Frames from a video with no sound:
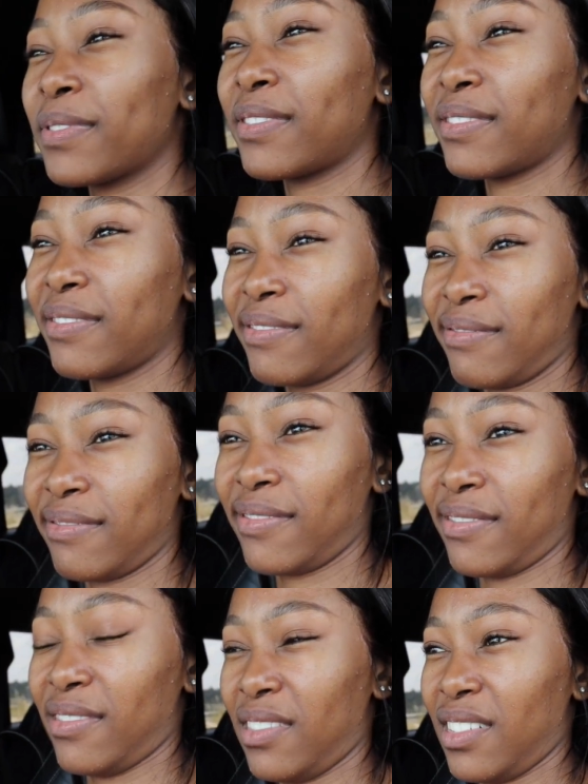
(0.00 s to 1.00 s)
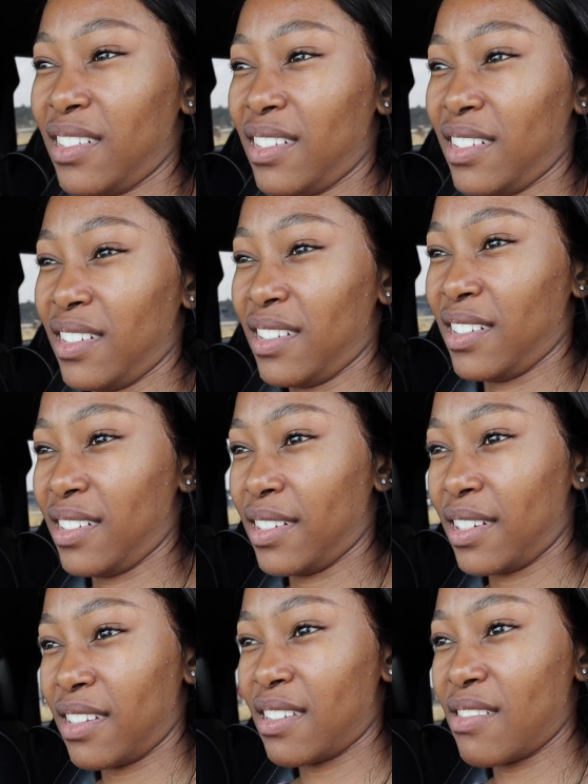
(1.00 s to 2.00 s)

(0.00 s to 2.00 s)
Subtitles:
I'm so surprised to hear that you're Isotho.